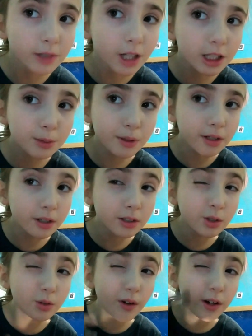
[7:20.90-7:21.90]
that looks pretty
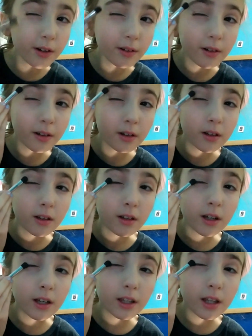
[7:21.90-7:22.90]
good so far.
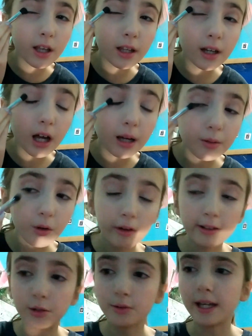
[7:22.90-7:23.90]
And then I'm
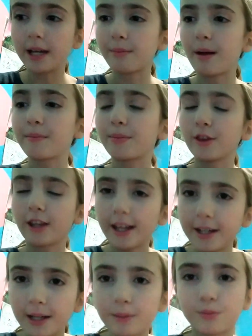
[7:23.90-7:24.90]
going to take my
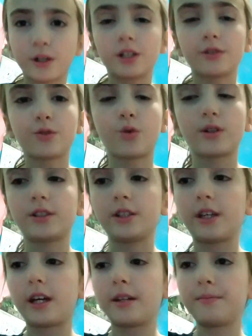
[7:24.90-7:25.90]
blending brush, of course,
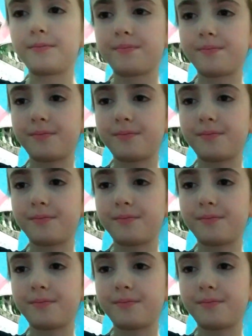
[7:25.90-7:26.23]
again,